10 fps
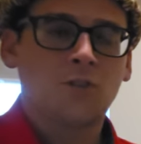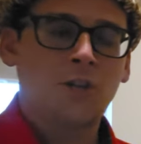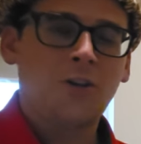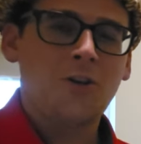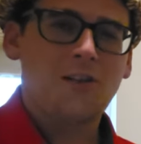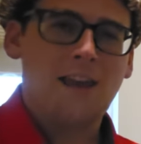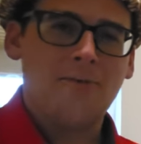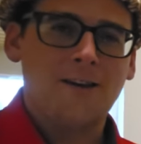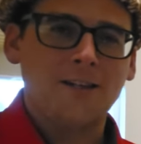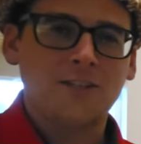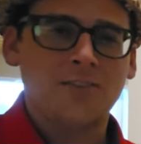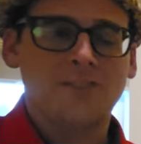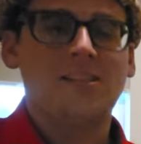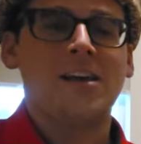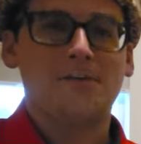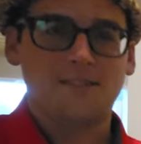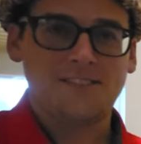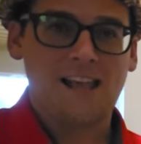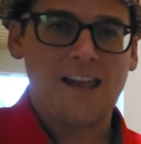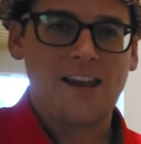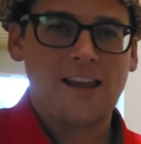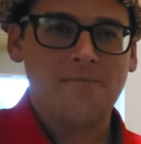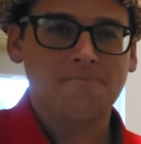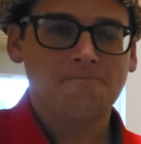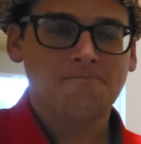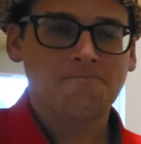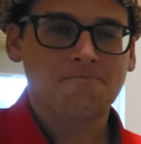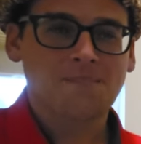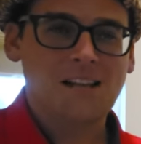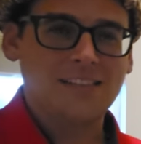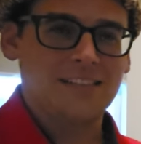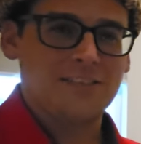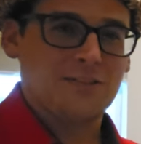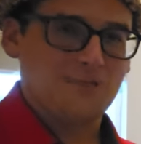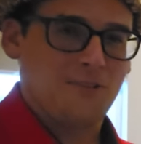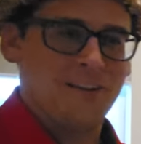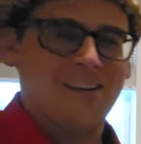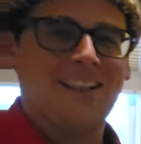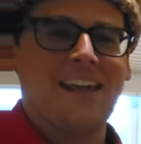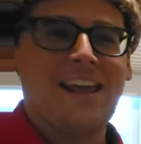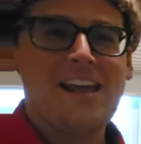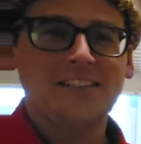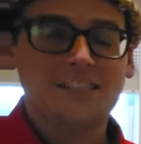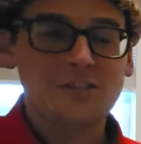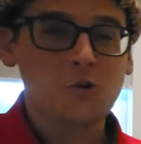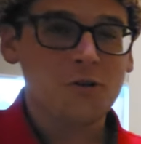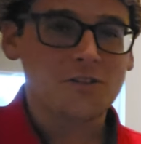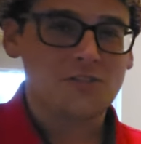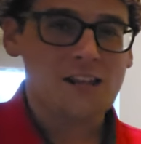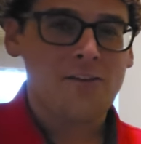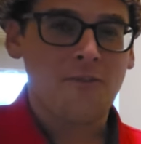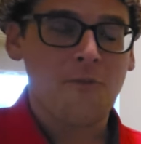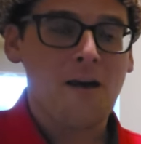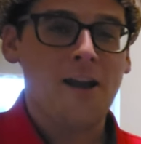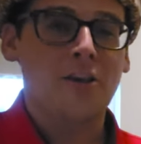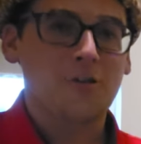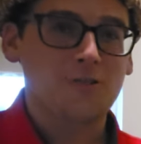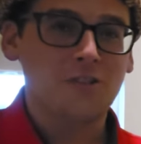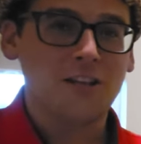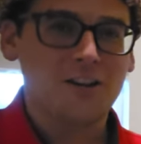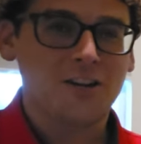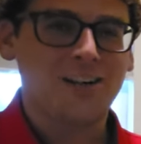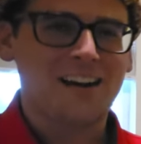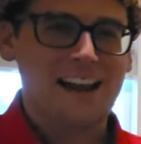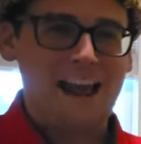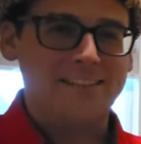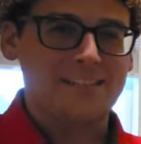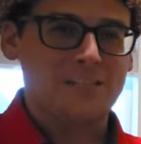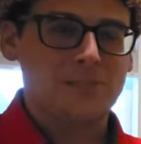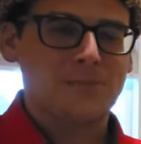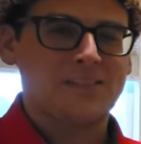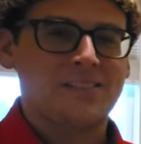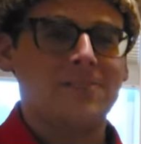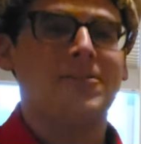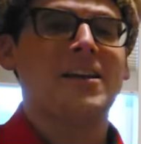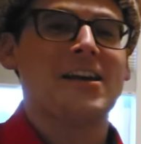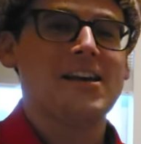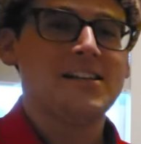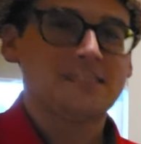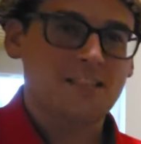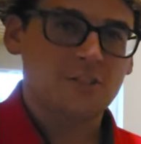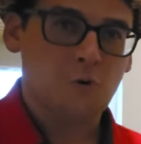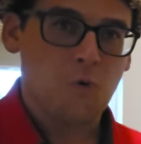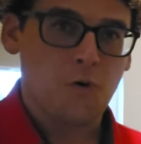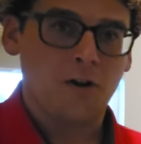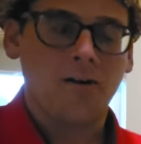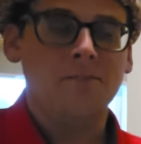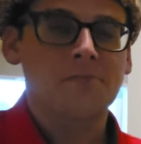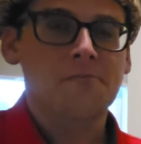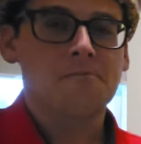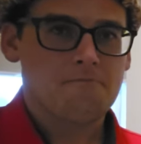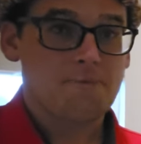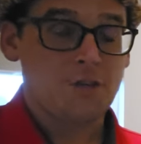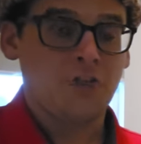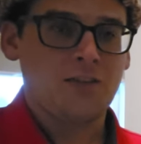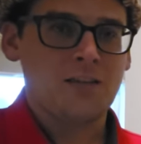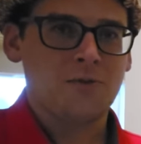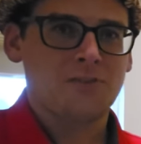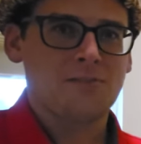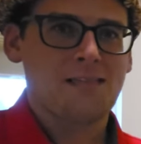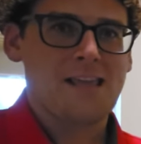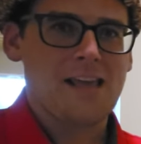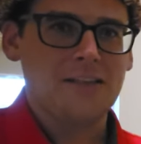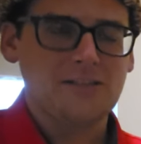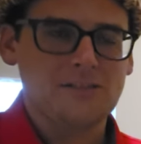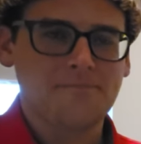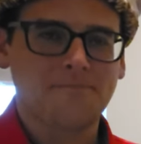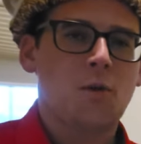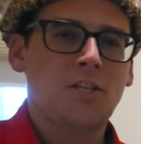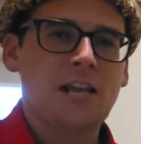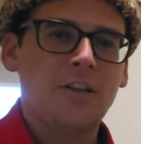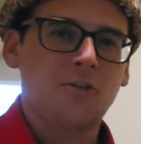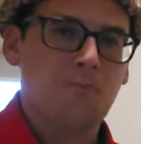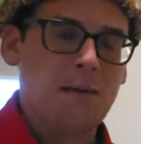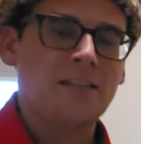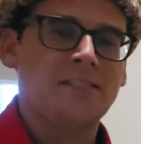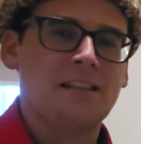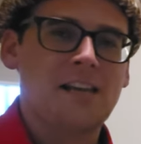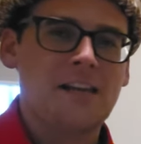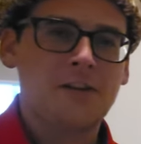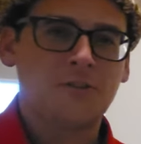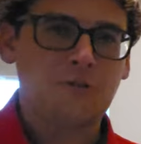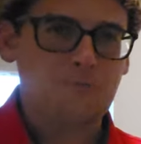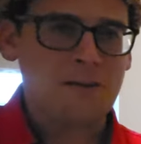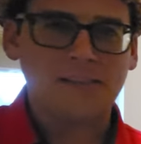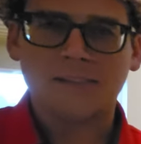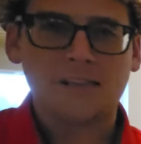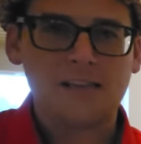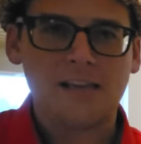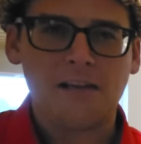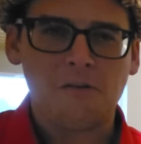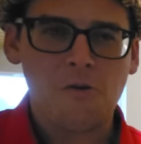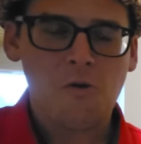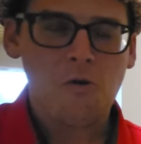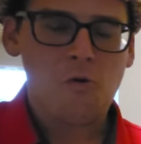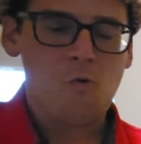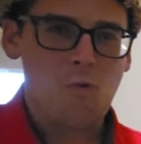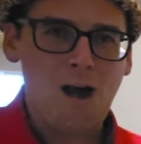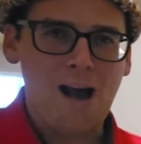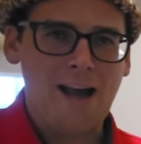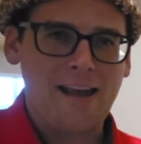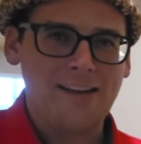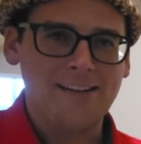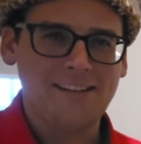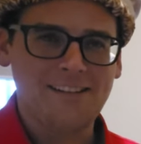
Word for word: Do you know the definition of, of insanity? It's a severely disordered state of mind, usually occurring as a specific disorder. Did you think it was something else? We changed BC to BCE. Why?